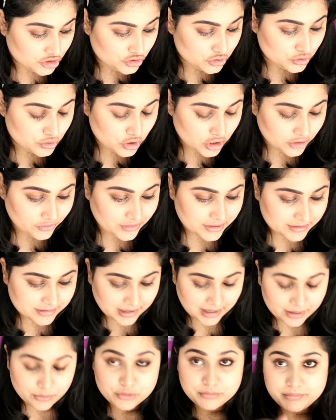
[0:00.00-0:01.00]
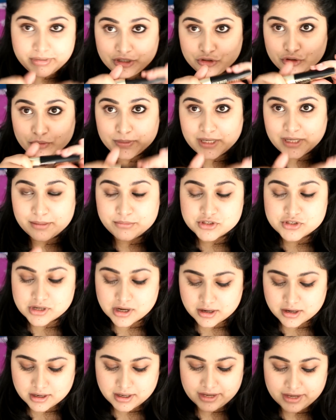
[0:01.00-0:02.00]
do on this eye would be to apply
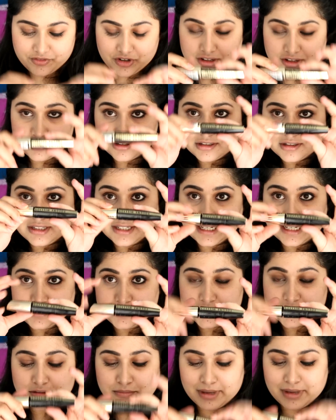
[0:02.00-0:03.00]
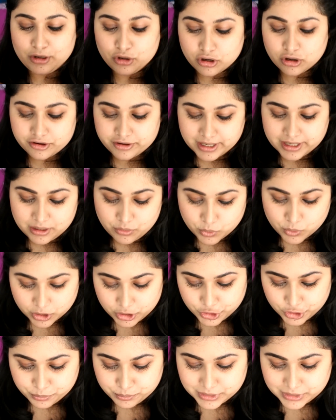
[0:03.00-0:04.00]
mascara every single day. This is my L'Oreal
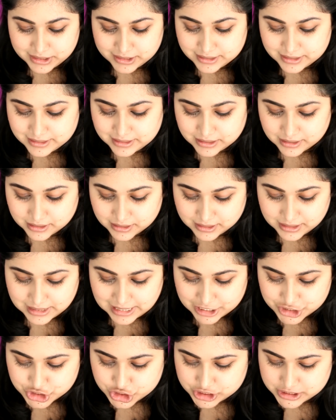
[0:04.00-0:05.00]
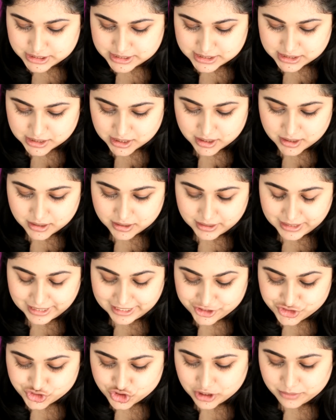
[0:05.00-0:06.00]
Volume Million Lashes
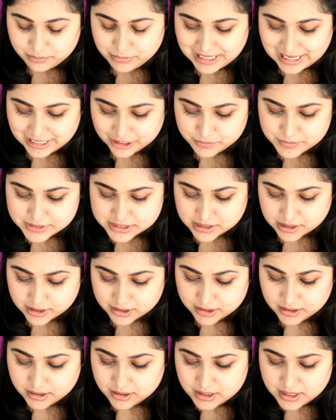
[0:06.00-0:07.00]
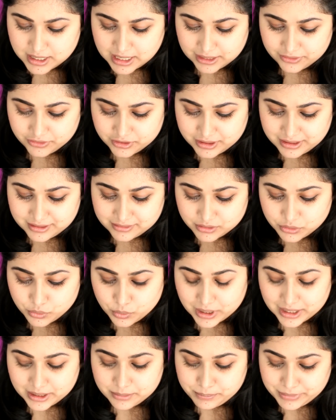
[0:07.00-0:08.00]
Extra Black Mascara, and the reason
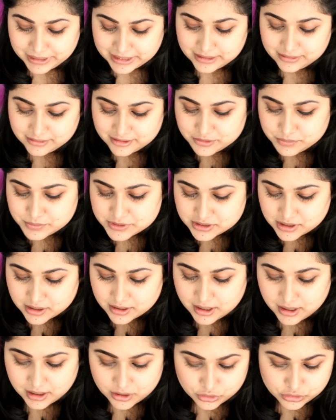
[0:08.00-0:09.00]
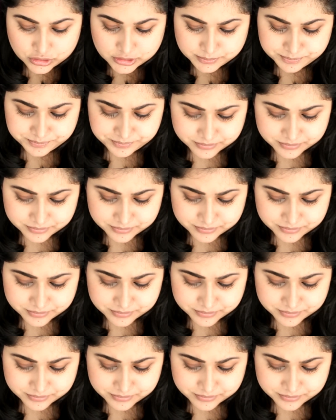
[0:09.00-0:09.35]
why I'm picking this mascara out,